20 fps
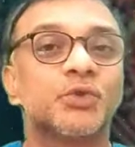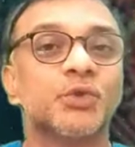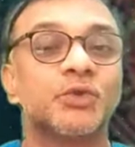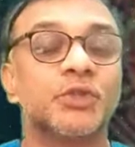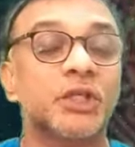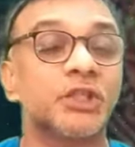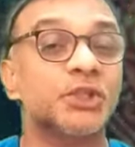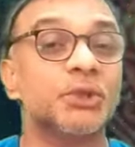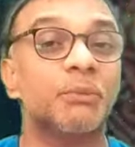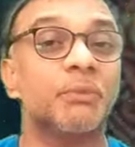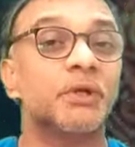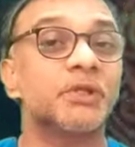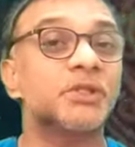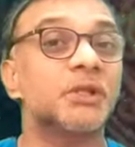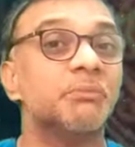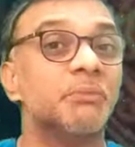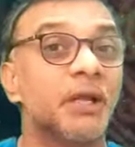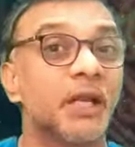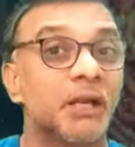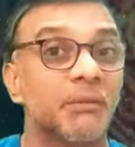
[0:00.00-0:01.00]
So such a
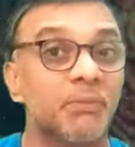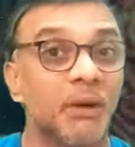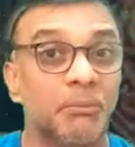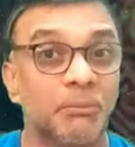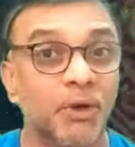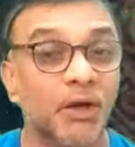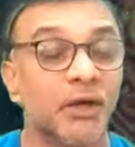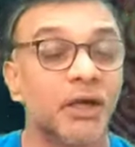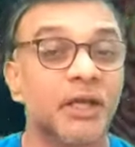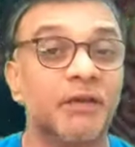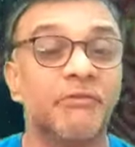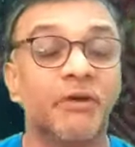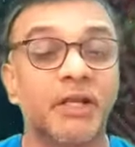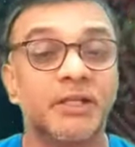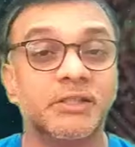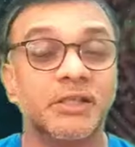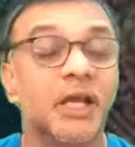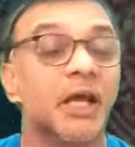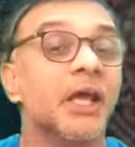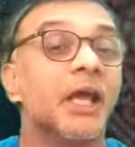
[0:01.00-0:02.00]
person may remember
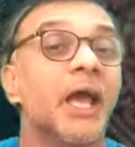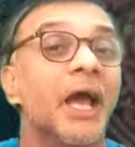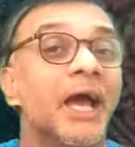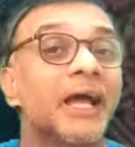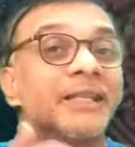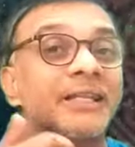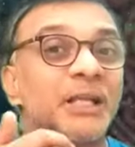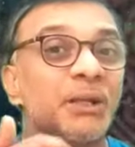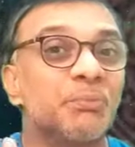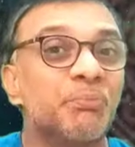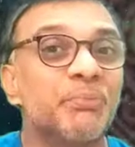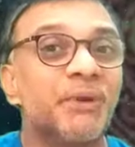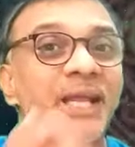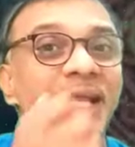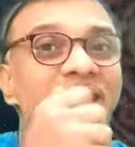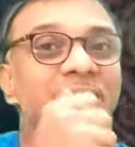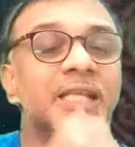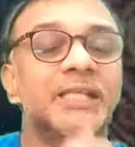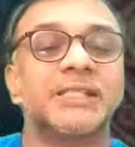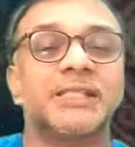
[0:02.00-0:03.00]
events and then
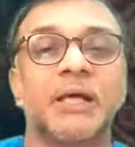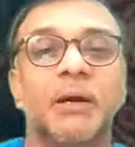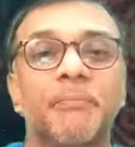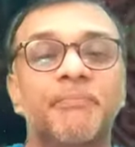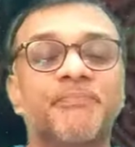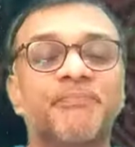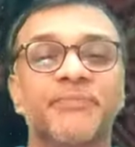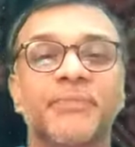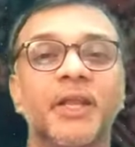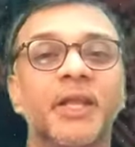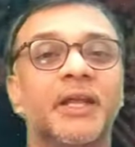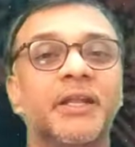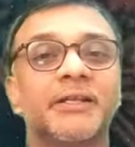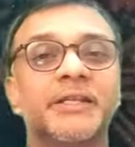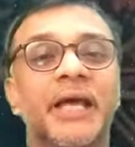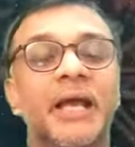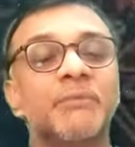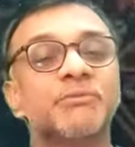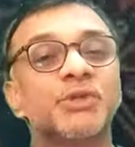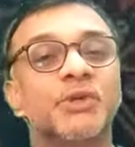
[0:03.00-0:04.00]
bring this up in
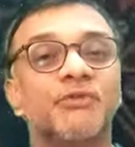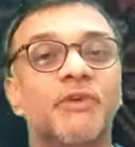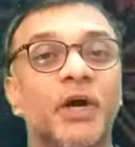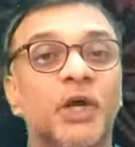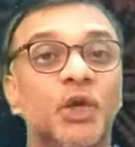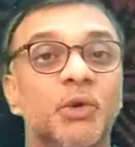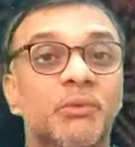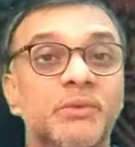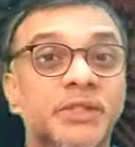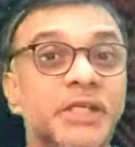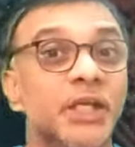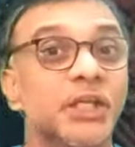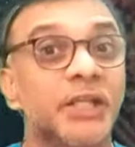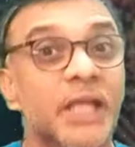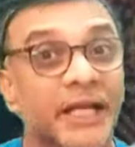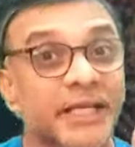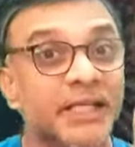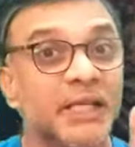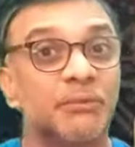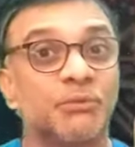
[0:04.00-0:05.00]
times of argument. Say,
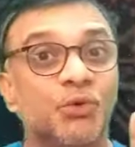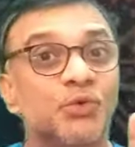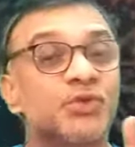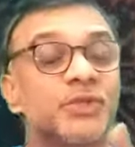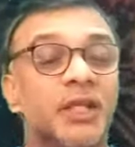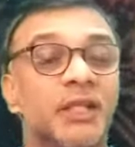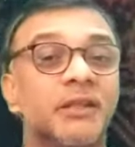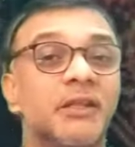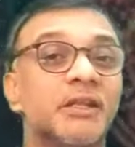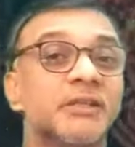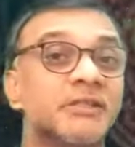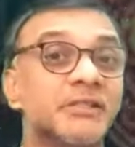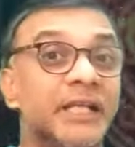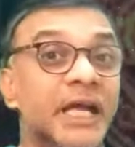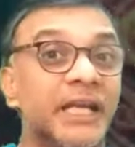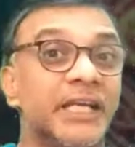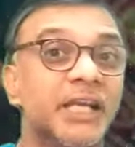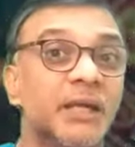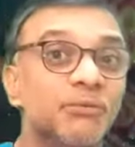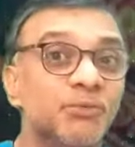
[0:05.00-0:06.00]
that time you said this,
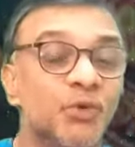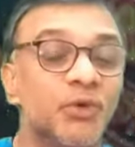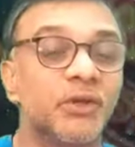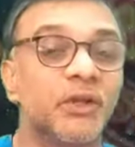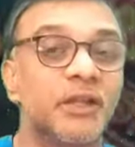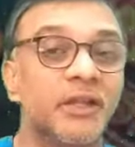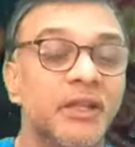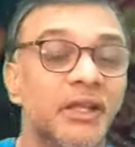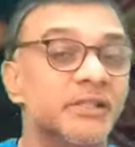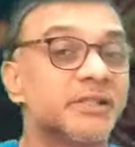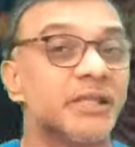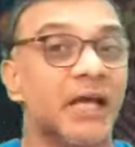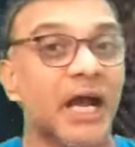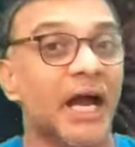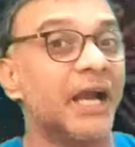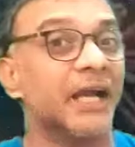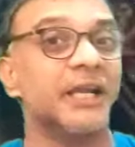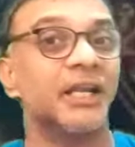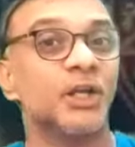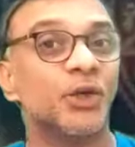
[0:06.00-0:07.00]
that time you did this,
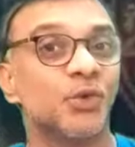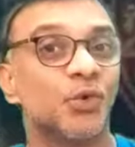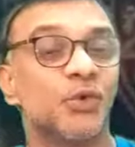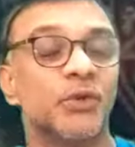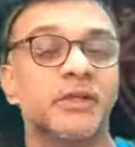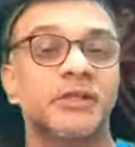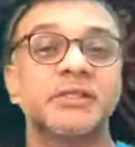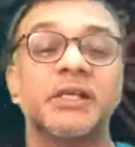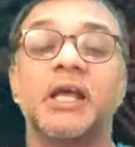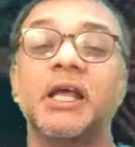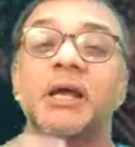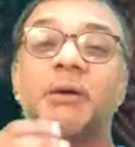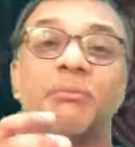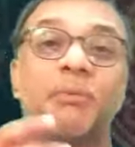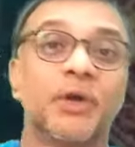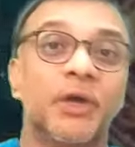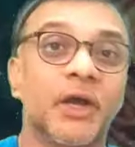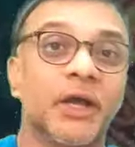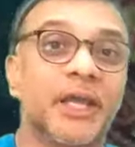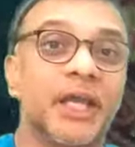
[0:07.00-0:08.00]
I didn't do this,
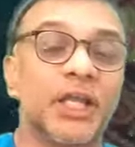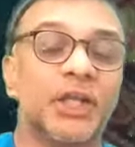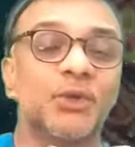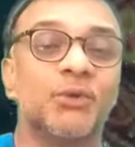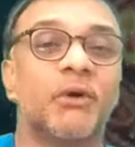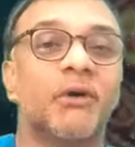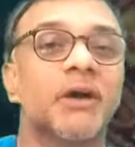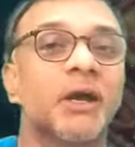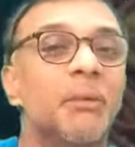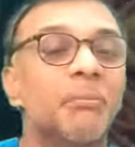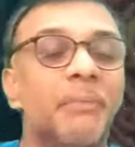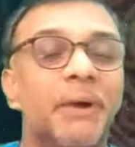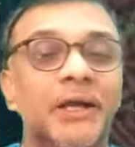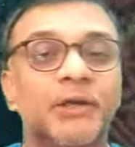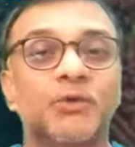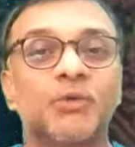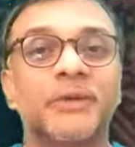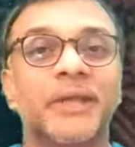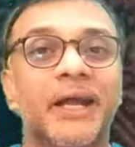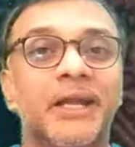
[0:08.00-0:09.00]
but again you have come
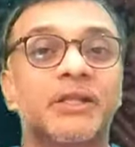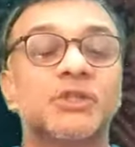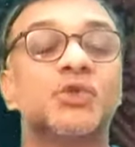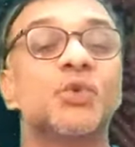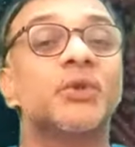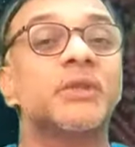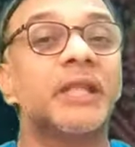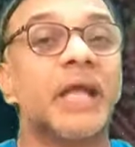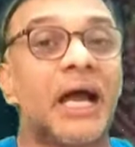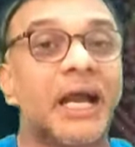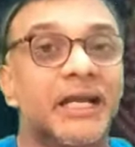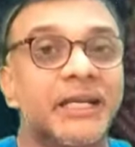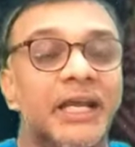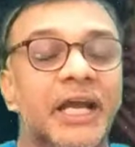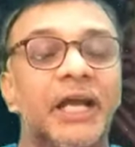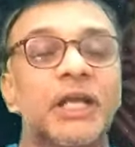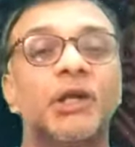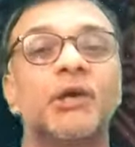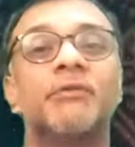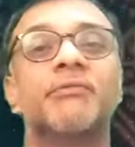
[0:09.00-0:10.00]
back to that. So that
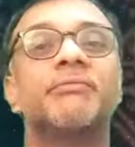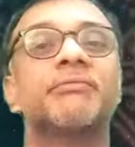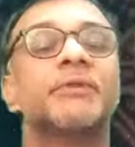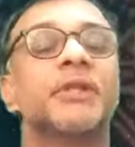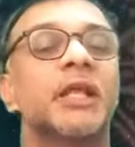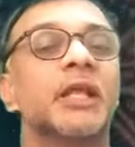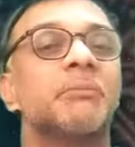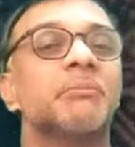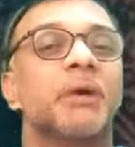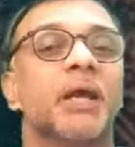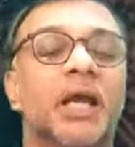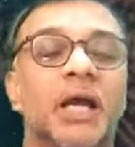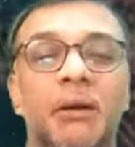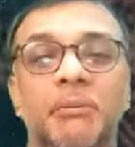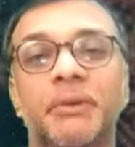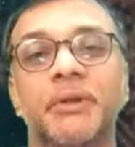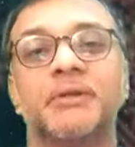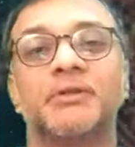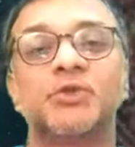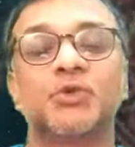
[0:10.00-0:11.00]
kind of thing may
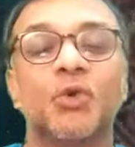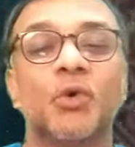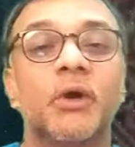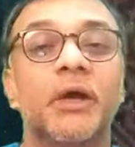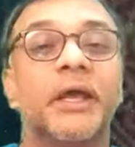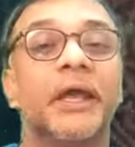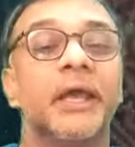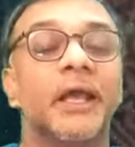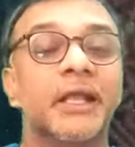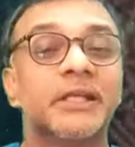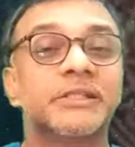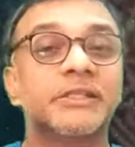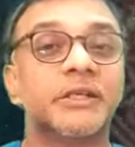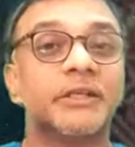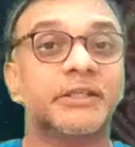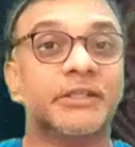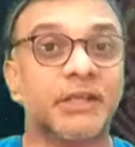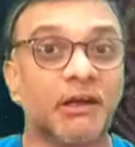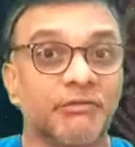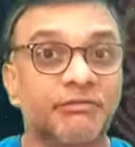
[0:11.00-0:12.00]
come in. So it's a
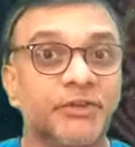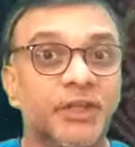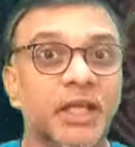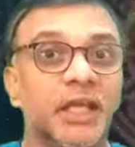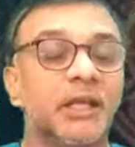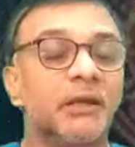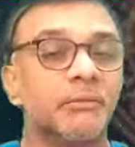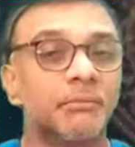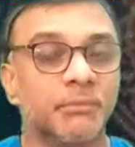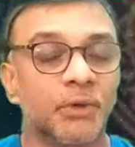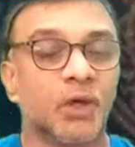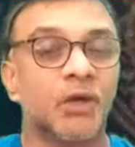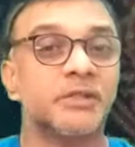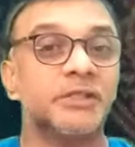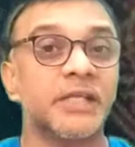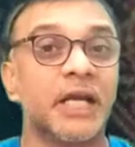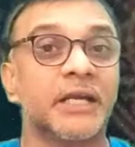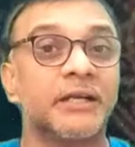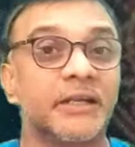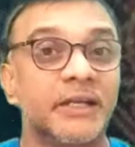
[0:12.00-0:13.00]
tough thing,
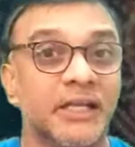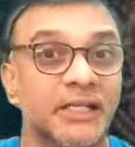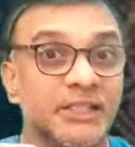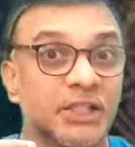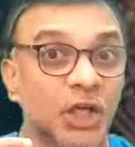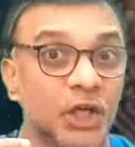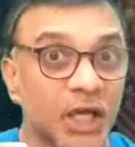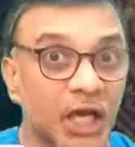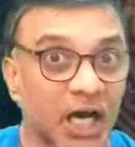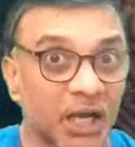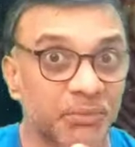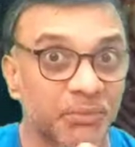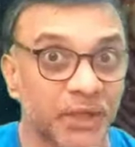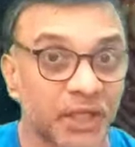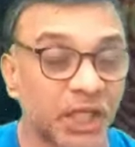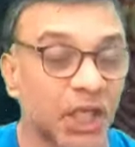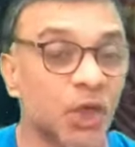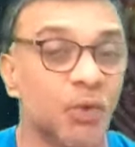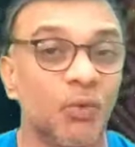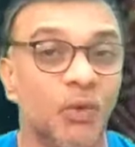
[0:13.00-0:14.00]
because Saturn is a
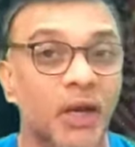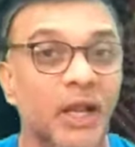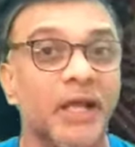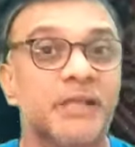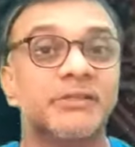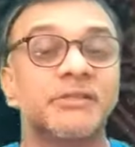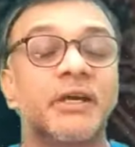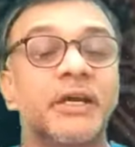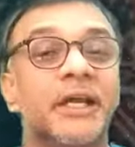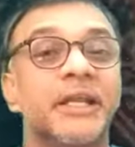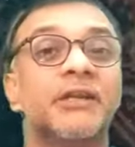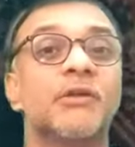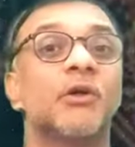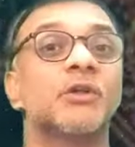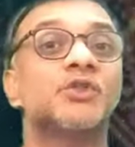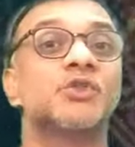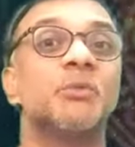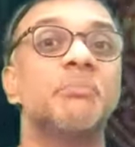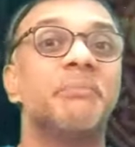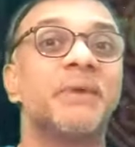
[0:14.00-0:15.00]
karmic equalizer. It
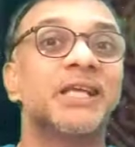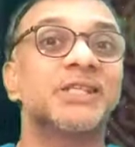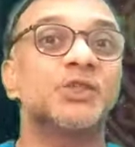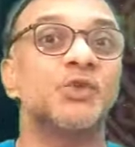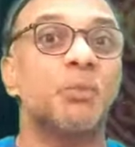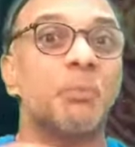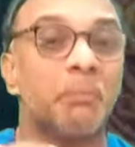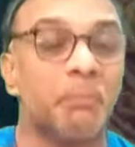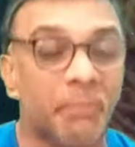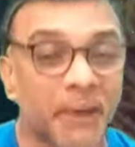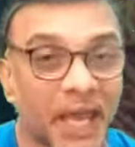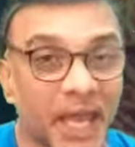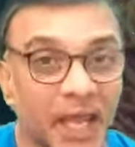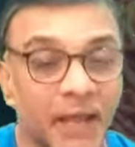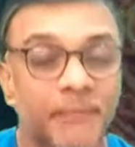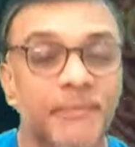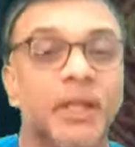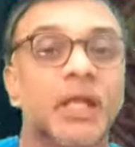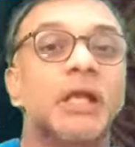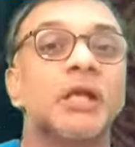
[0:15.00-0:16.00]
also makes you pay.